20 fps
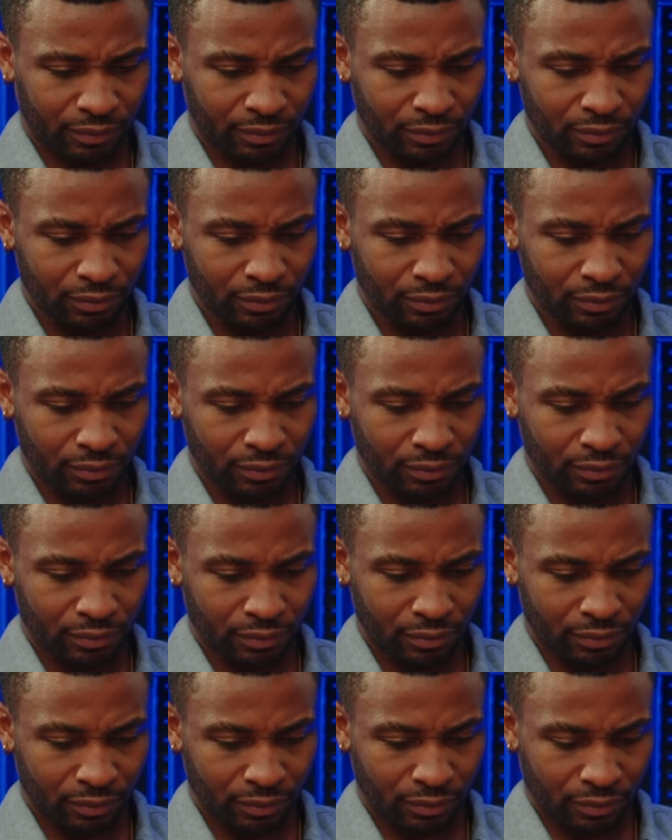
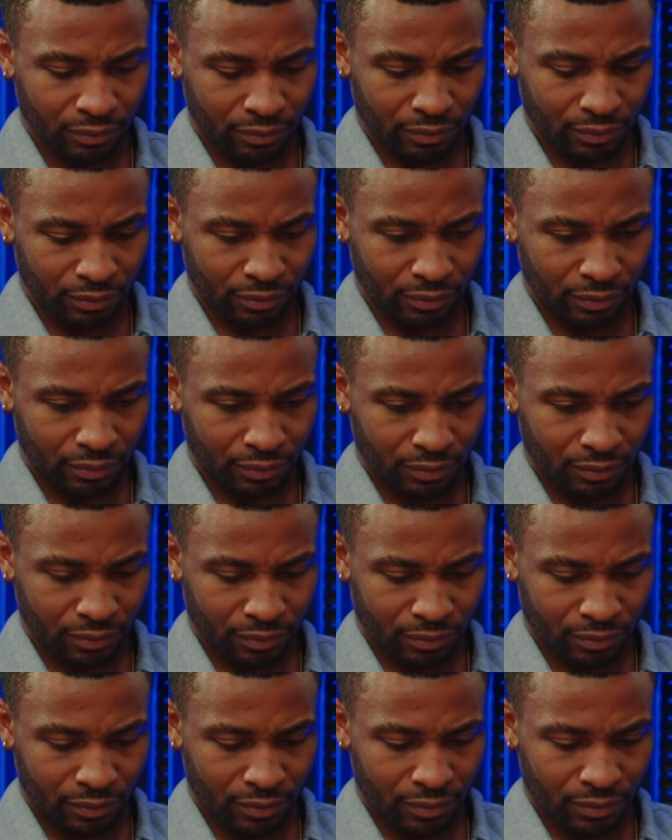
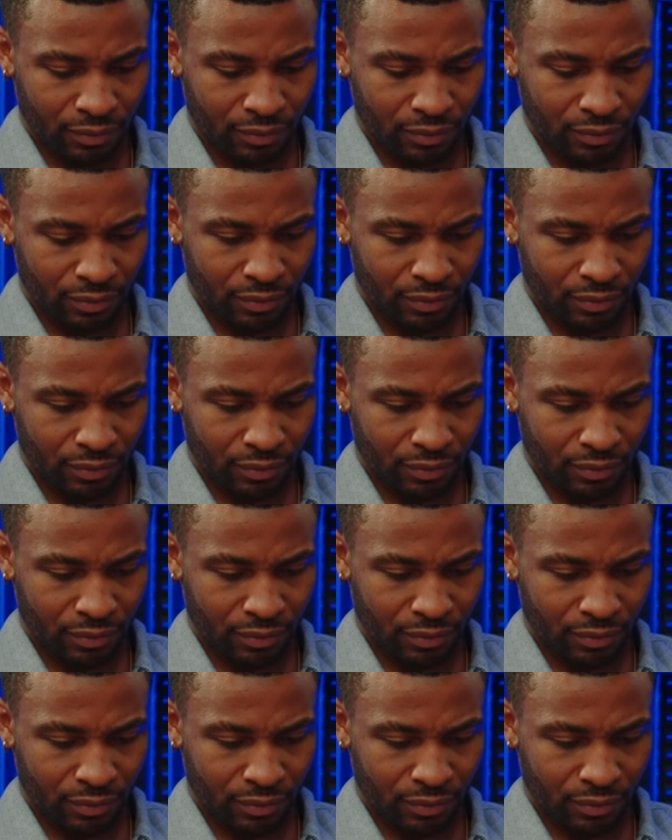The person shown says nothing.